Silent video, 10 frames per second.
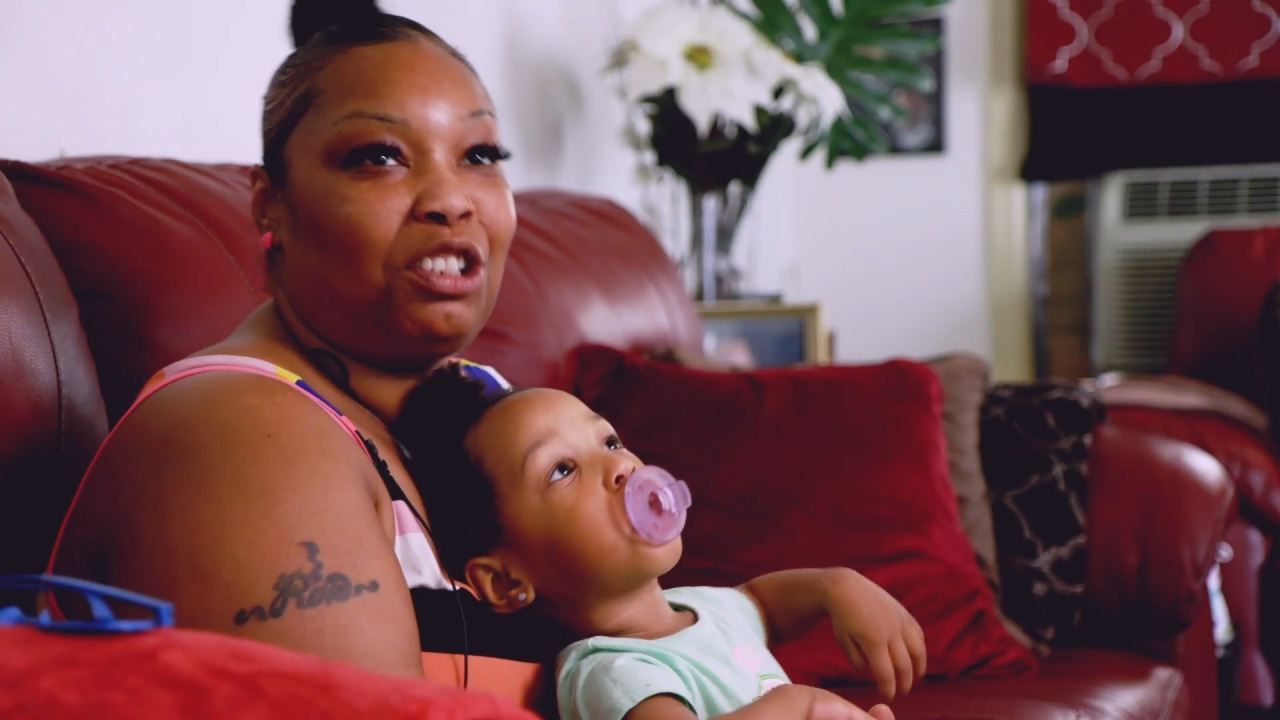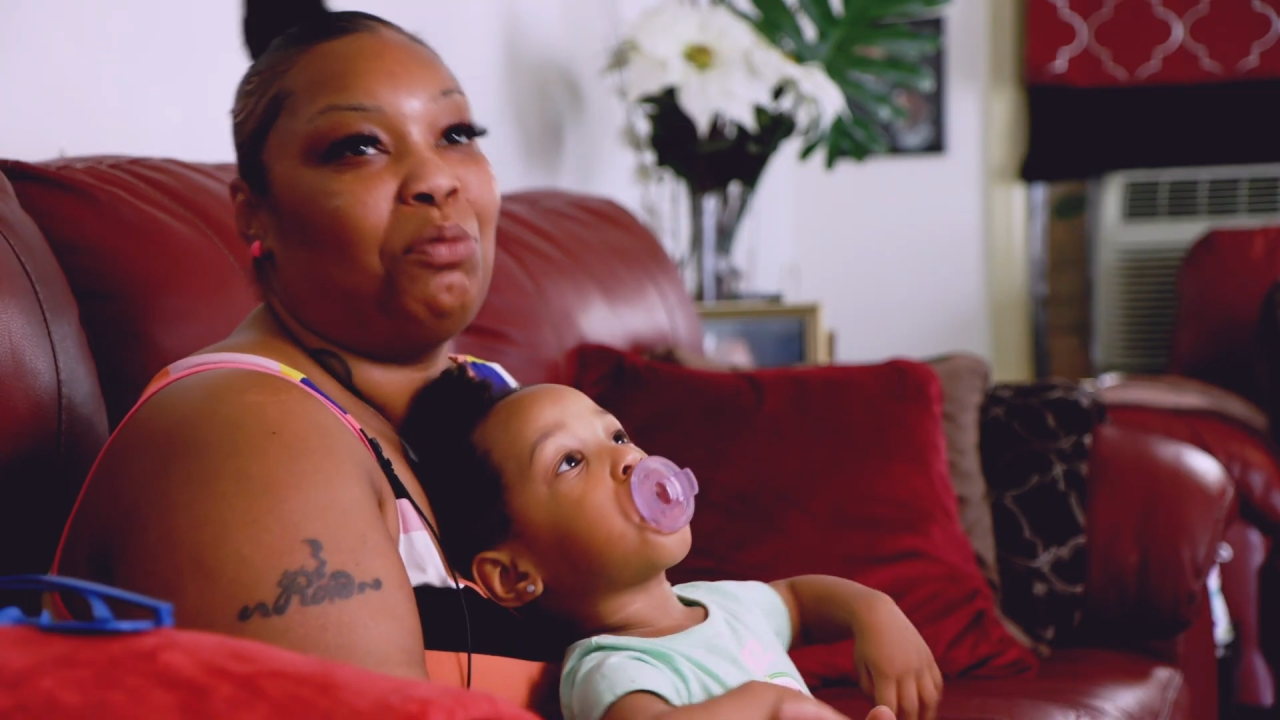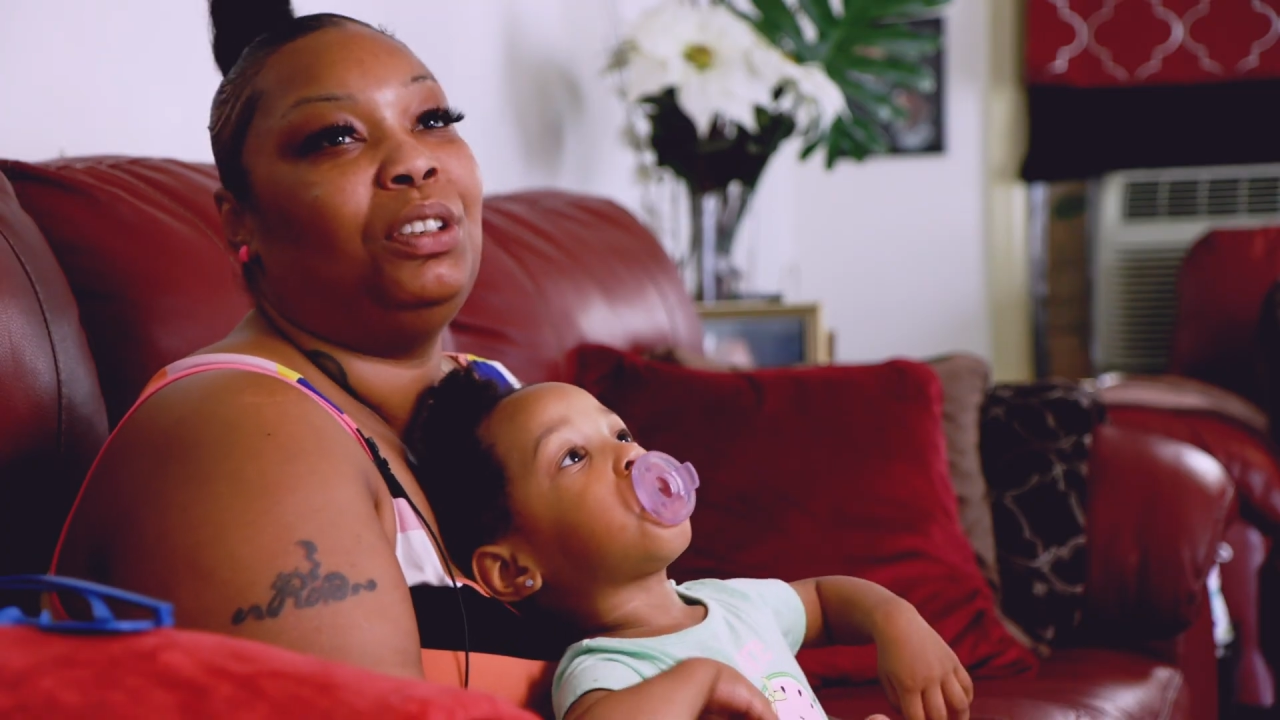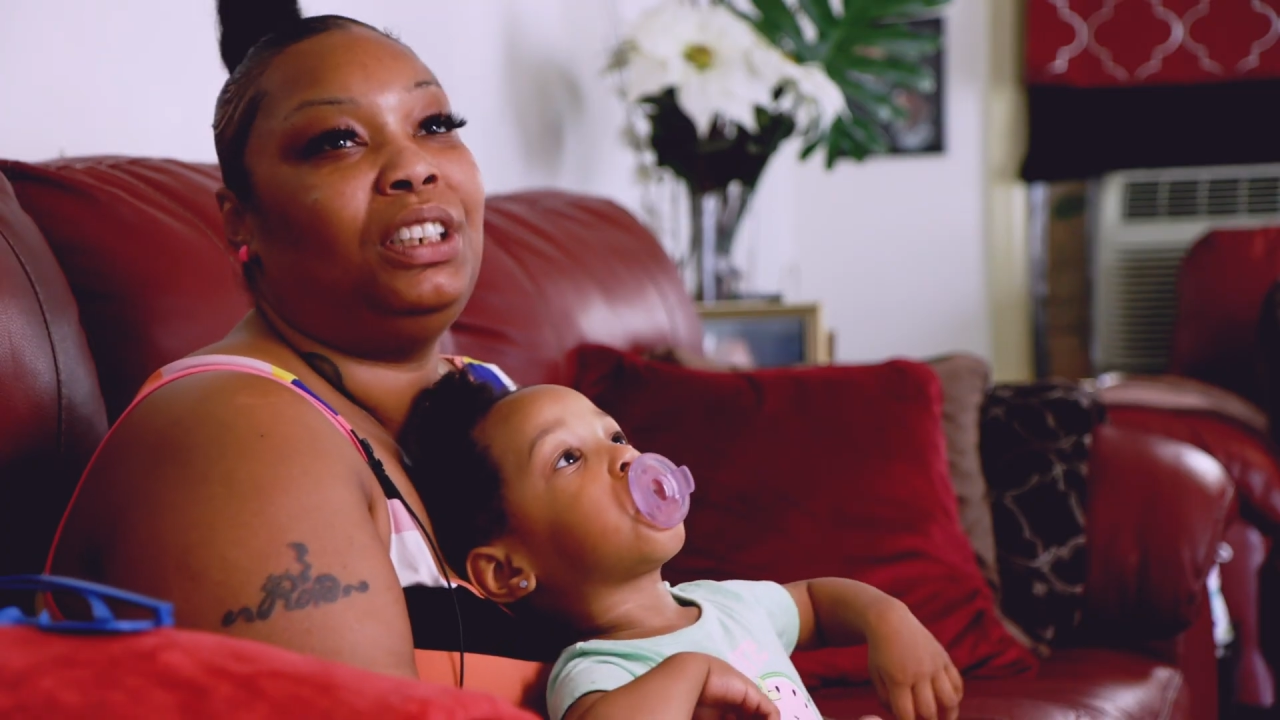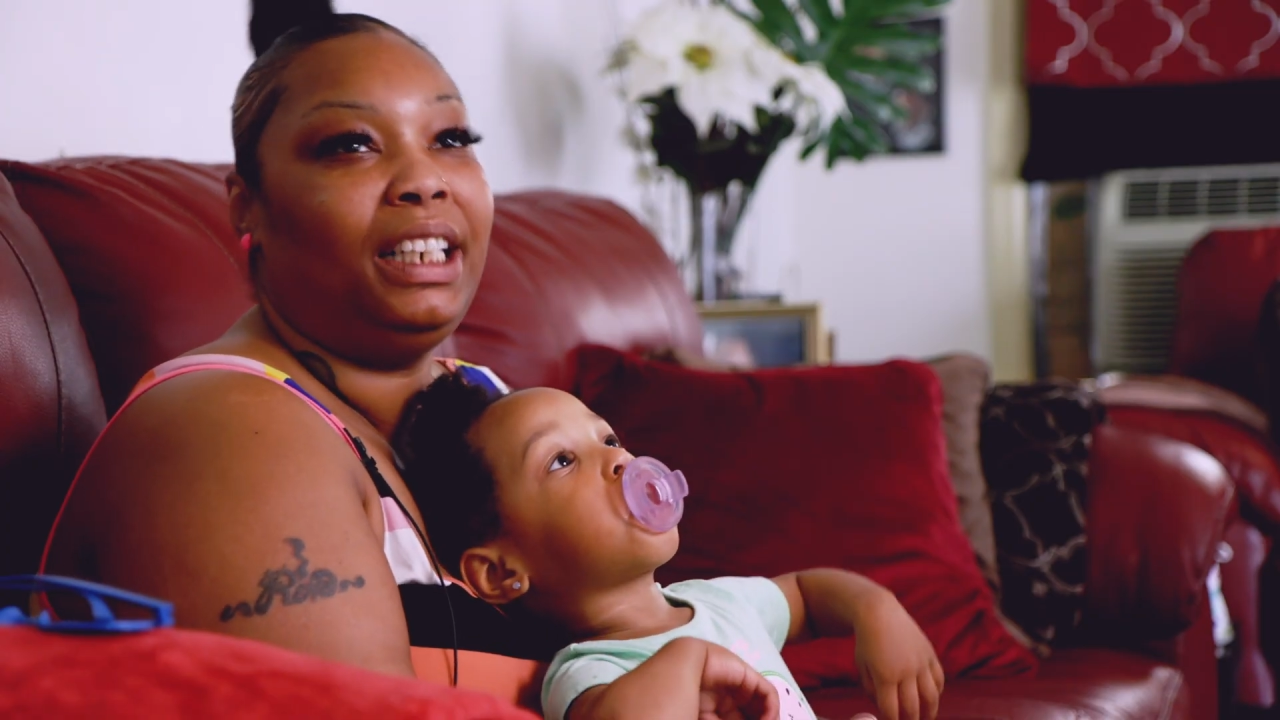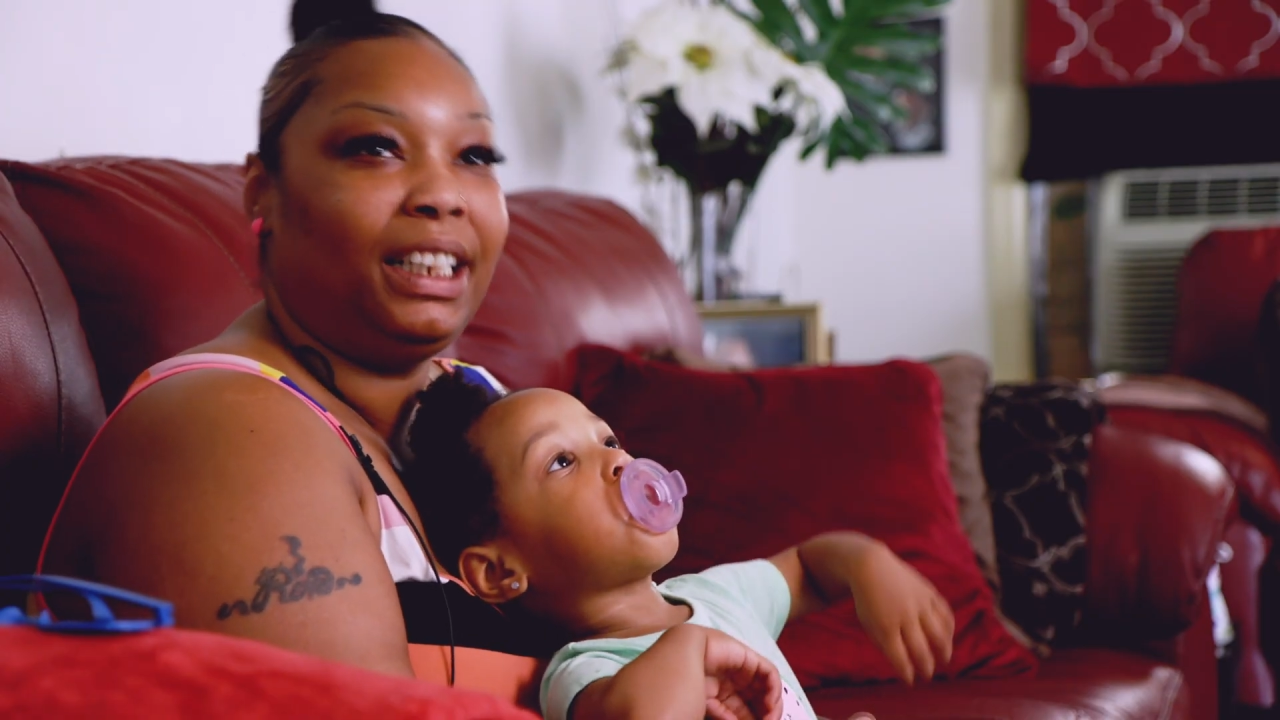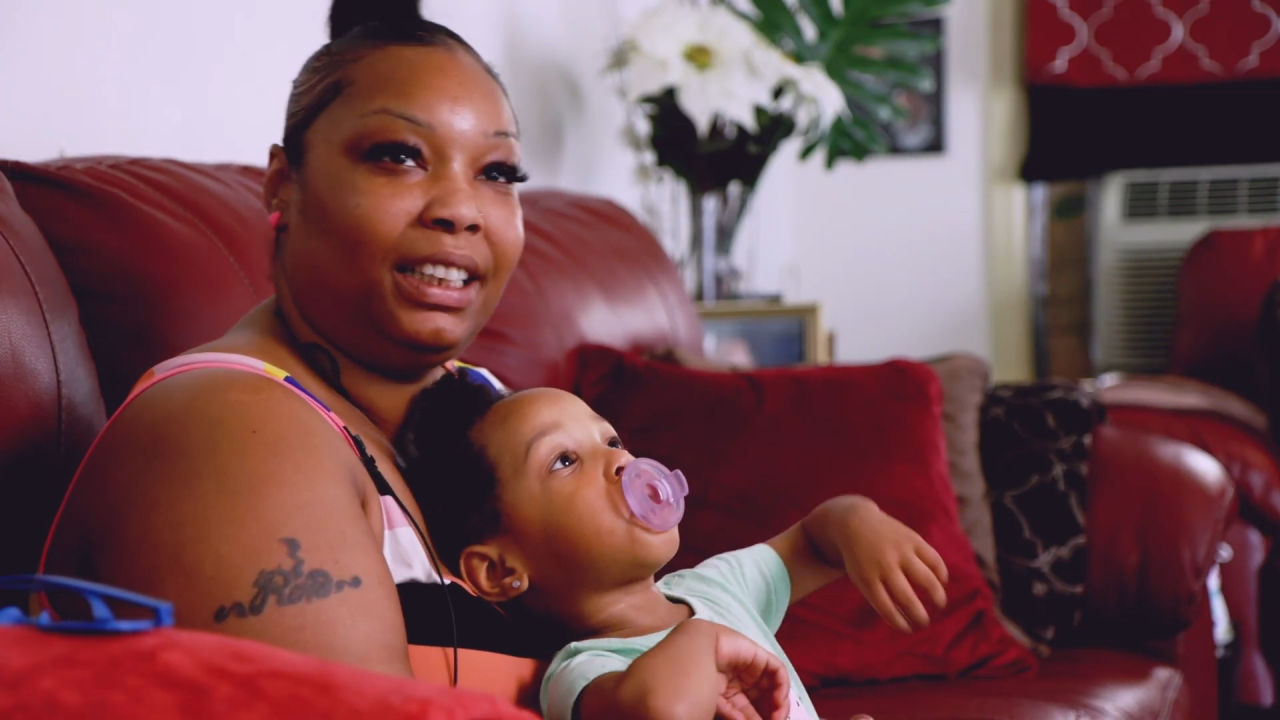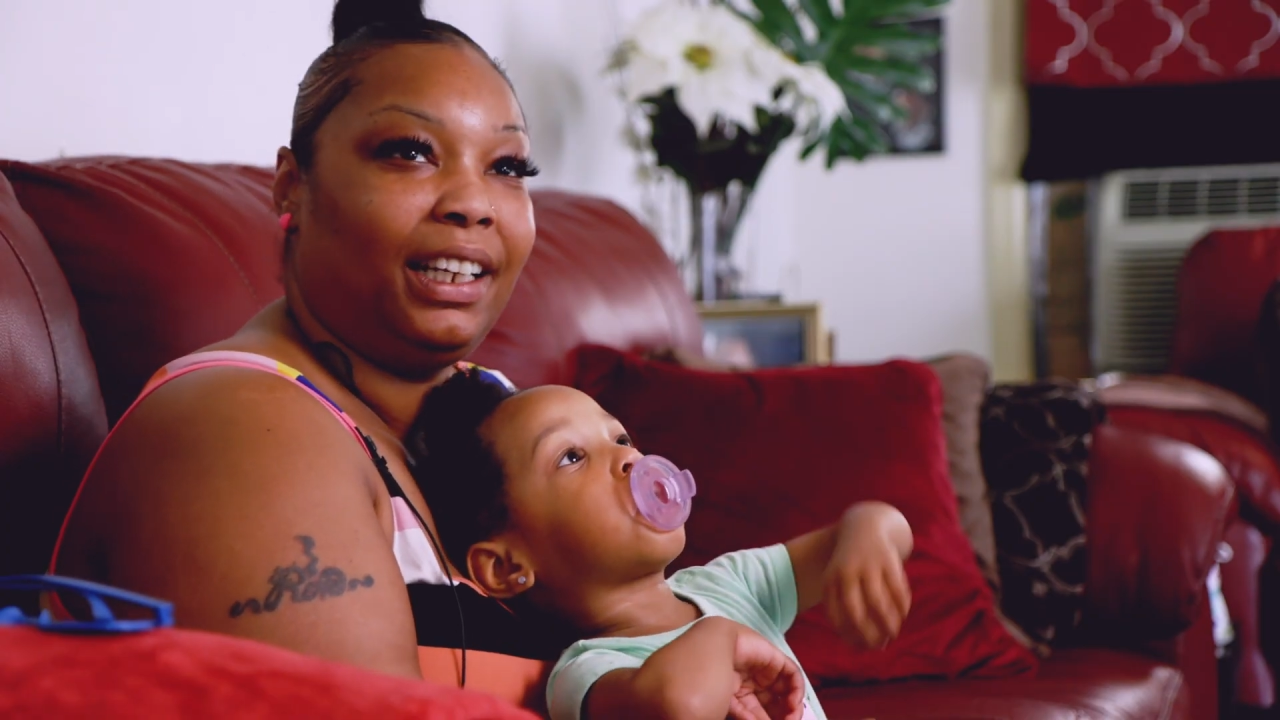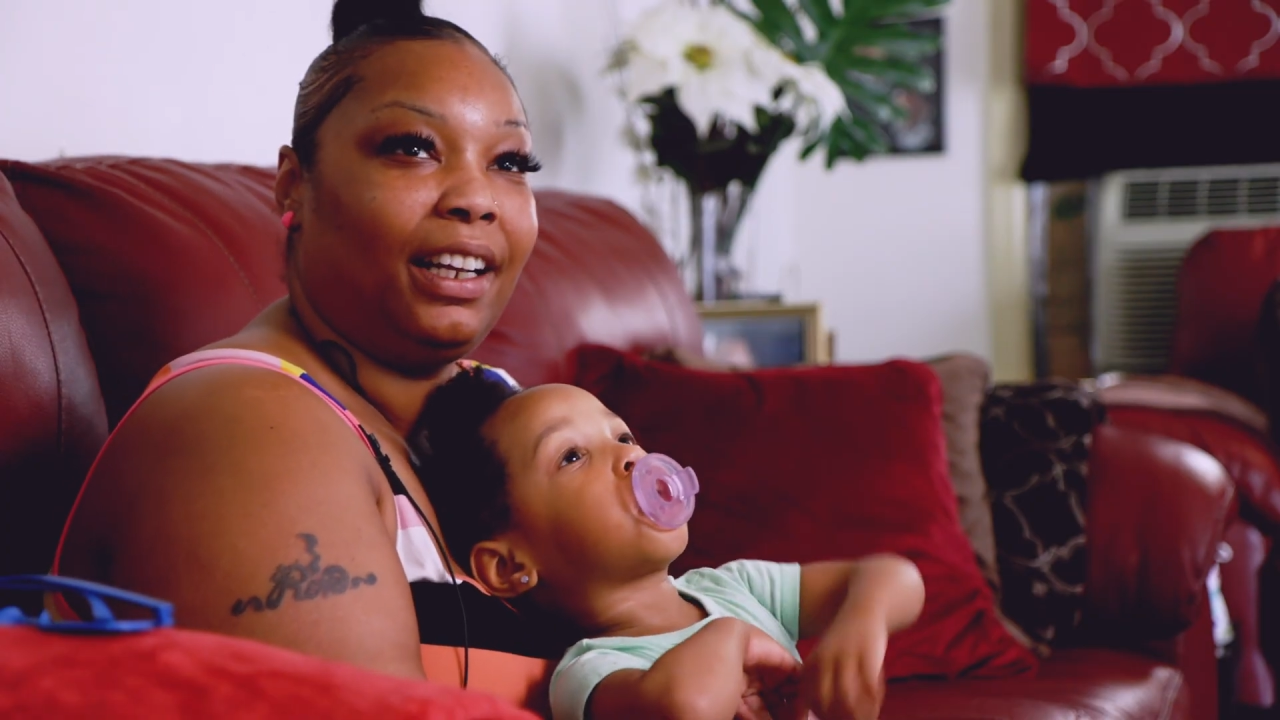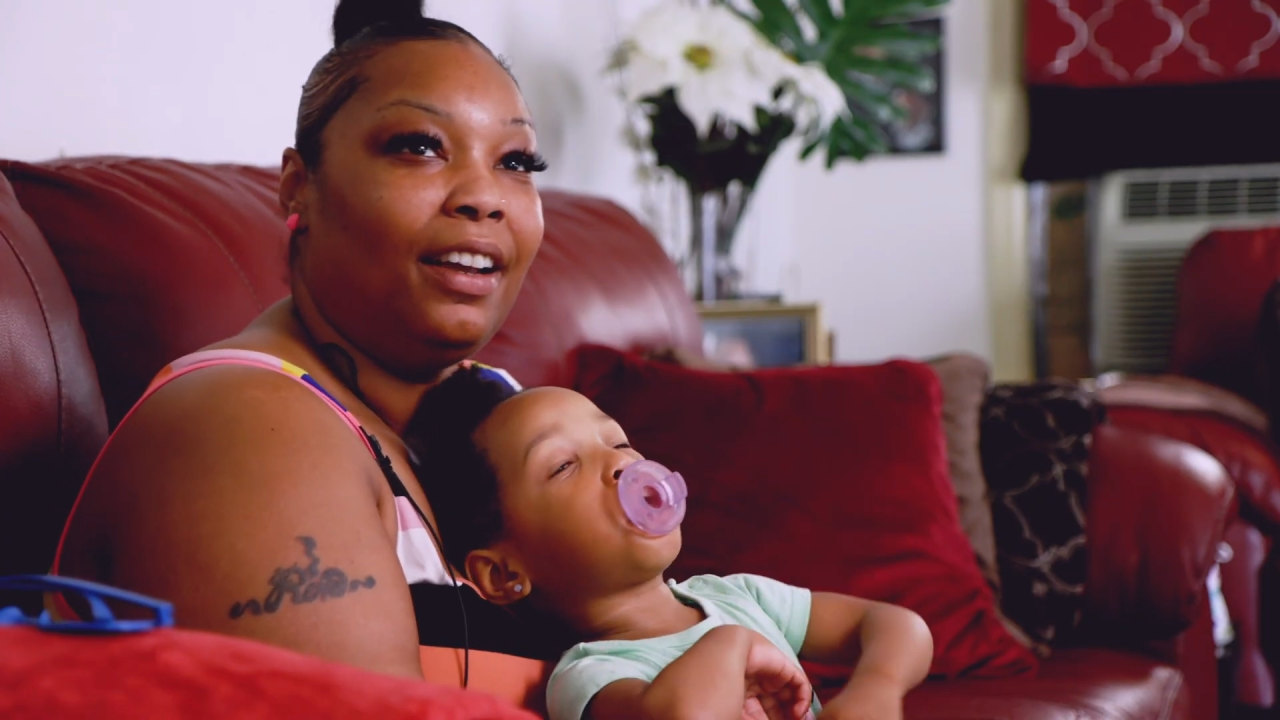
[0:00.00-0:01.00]
is when she
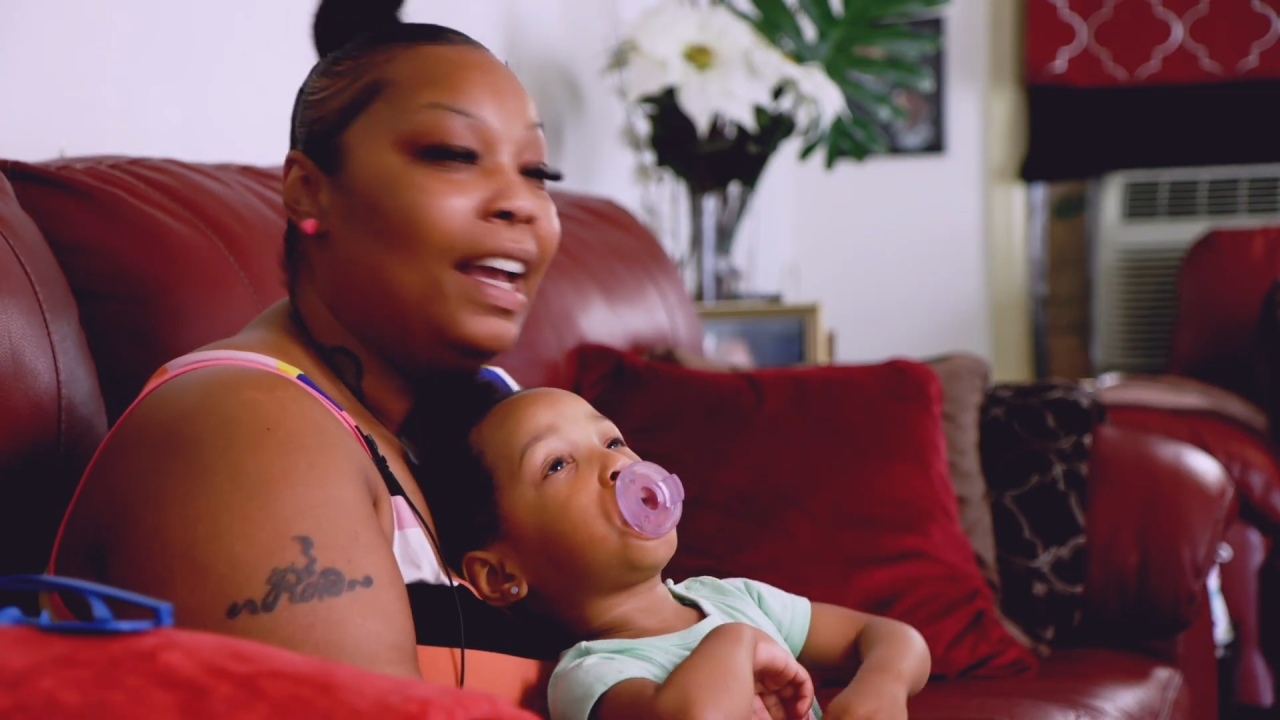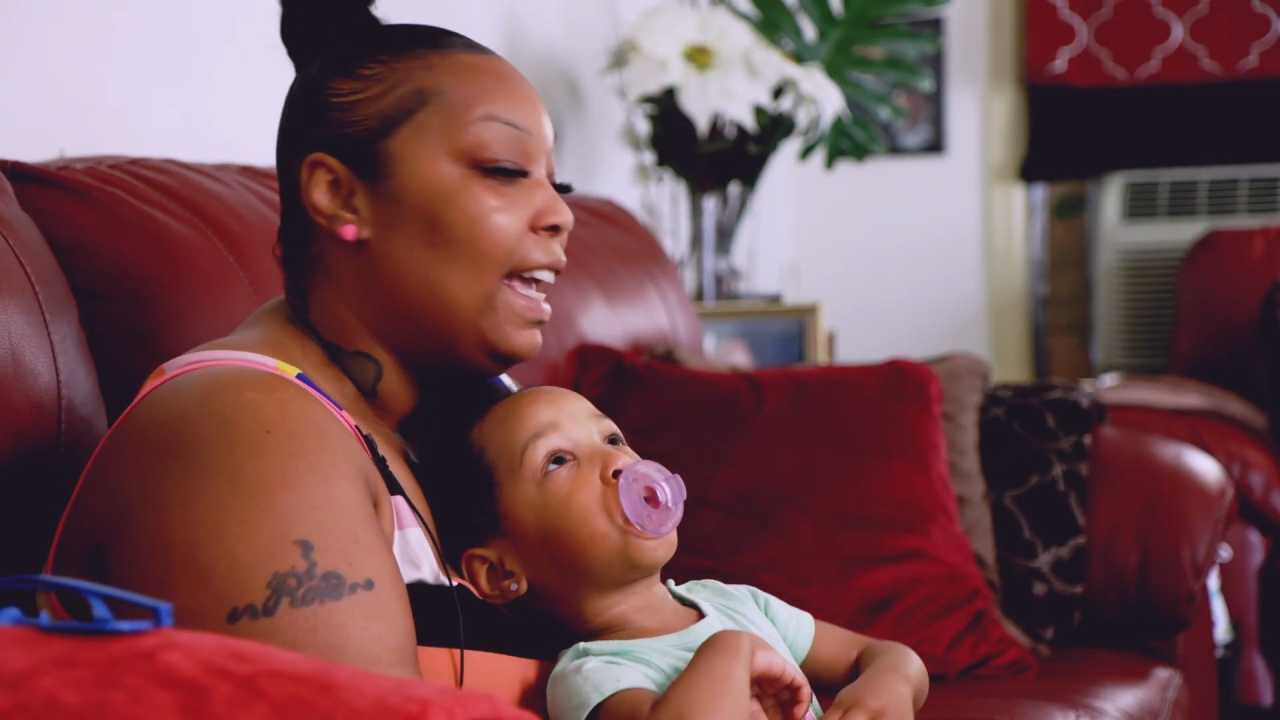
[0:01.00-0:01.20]
get there.